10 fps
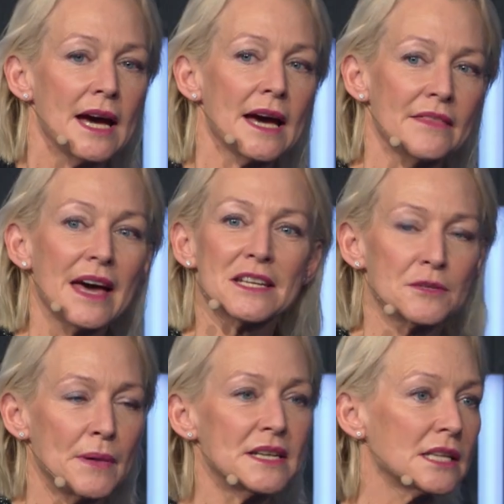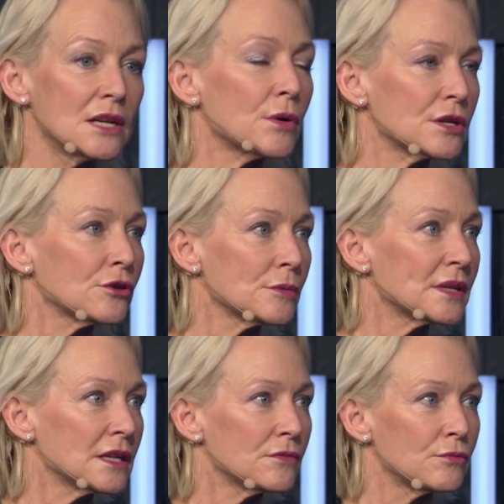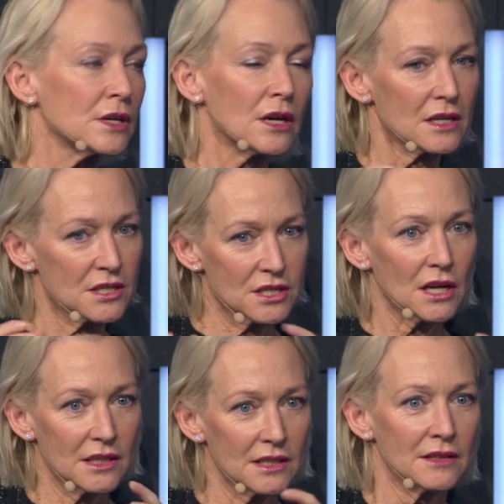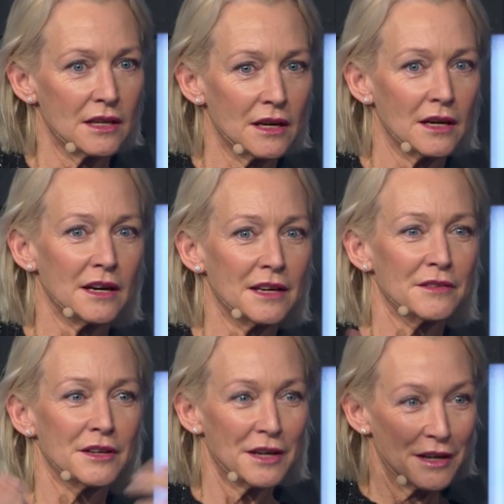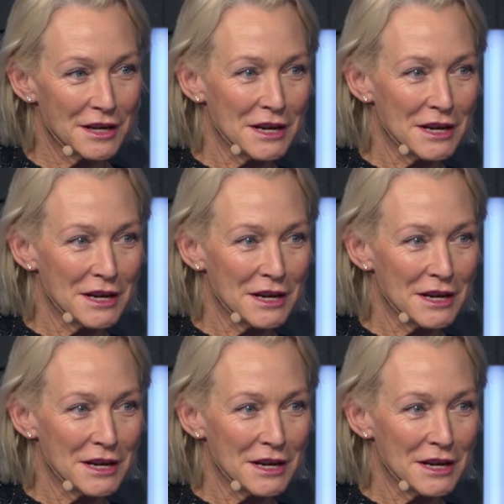And that's basically what Europe did. We got stuck in the